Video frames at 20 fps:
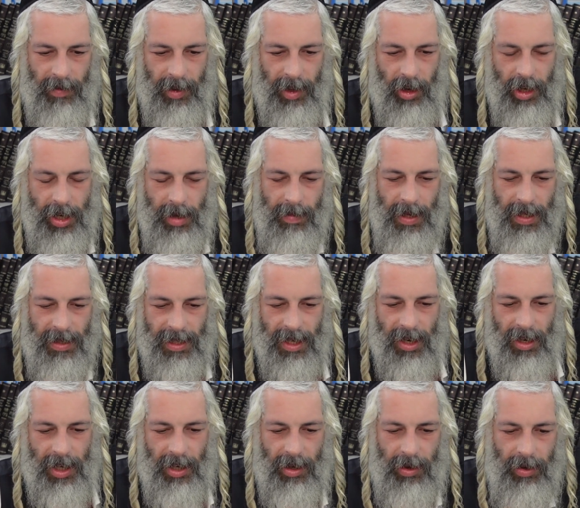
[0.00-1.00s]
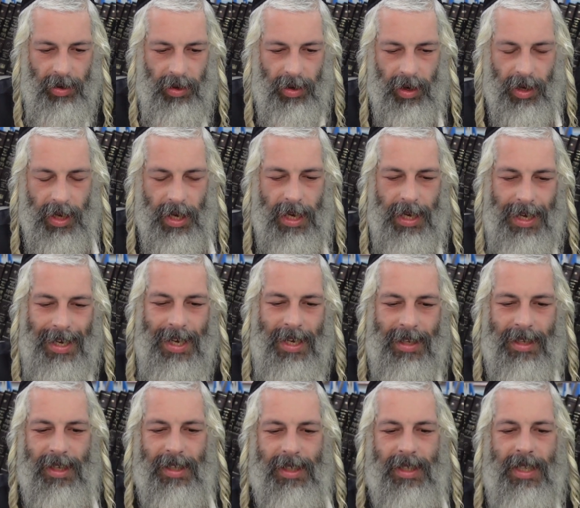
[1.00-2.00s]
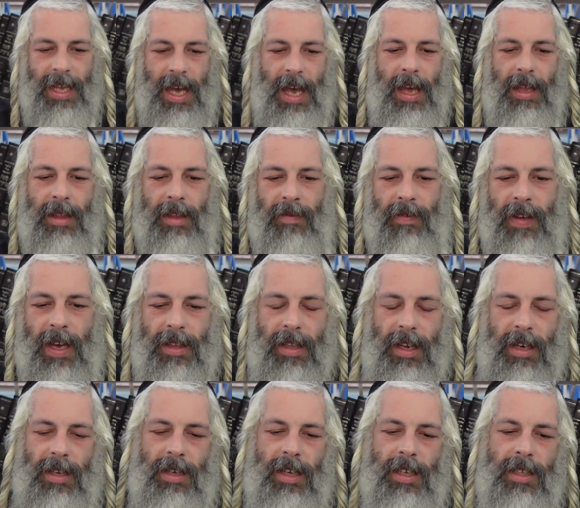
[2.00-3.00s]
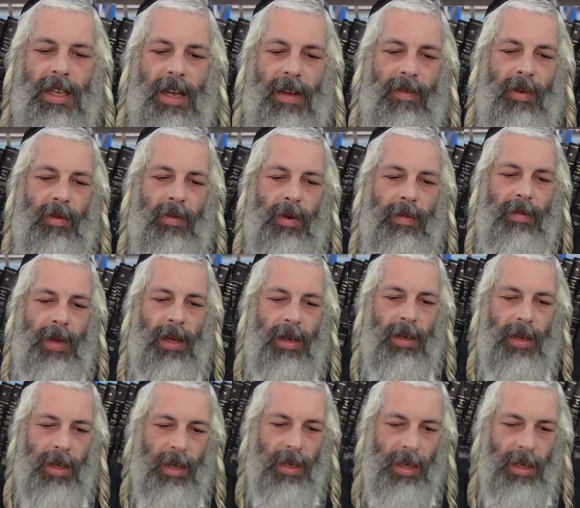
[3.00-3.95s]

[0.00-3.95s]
It does not, the fact that he doesn't have a woman,